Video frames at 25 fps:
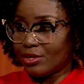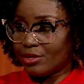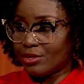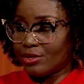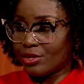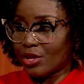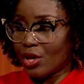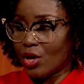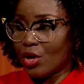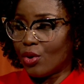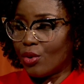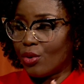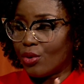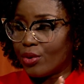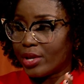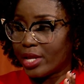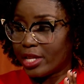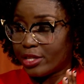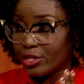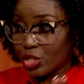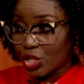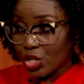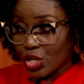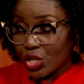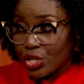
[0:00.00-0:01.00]
So
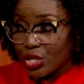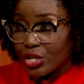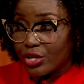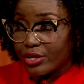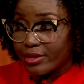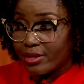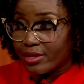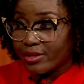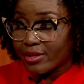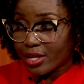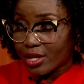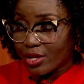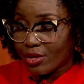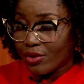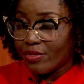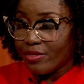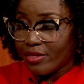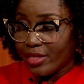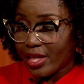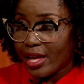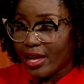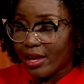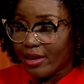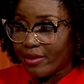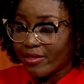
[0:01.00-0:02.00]
it's good. It's a good
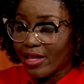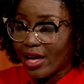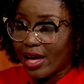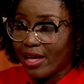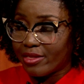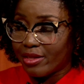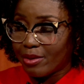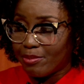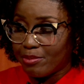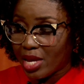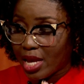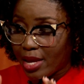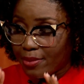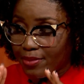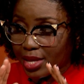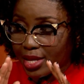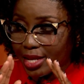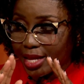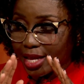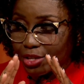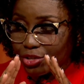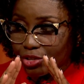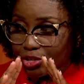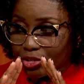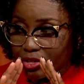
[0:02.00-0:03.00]
thing that the baby
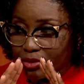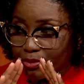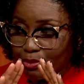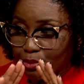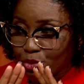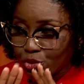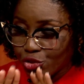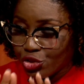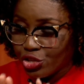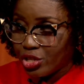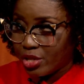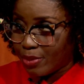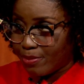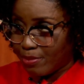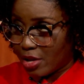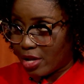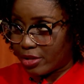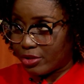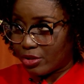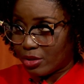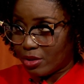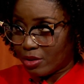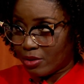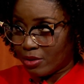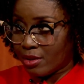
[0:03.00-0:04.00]
can just push the
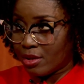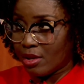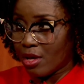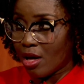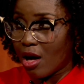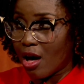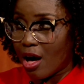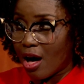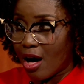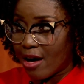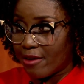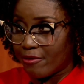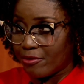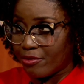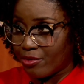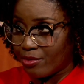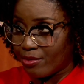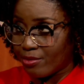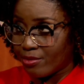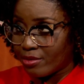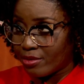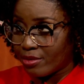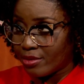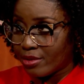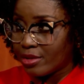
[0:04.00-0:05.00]
bottle
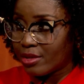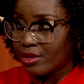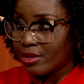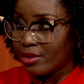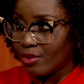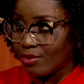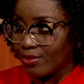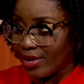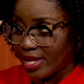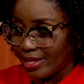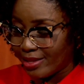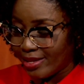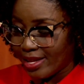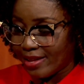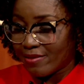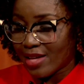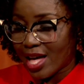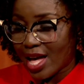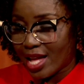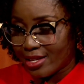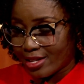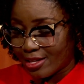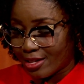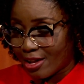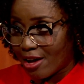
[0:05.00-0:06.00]
off when they've
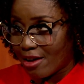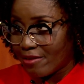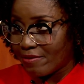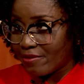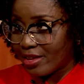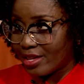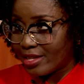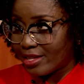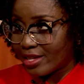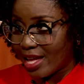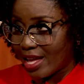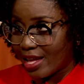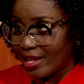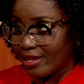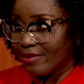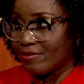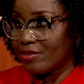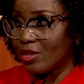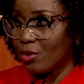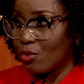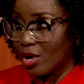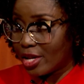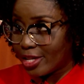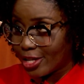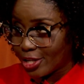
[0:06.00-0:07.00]
had enough. And then if
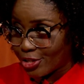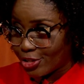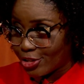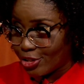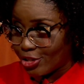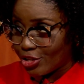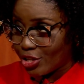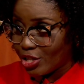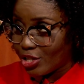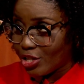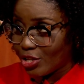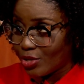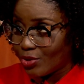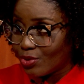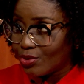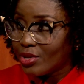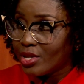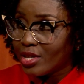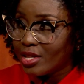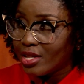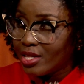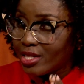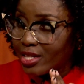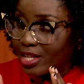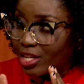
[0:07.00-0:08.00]
they want to continue,
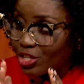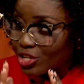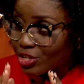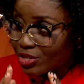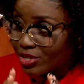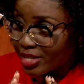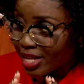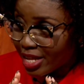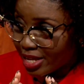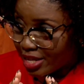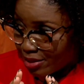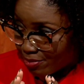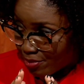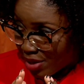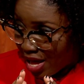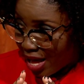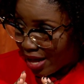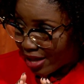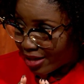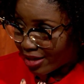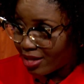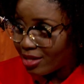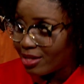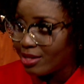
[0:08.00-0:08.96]
they just take it back.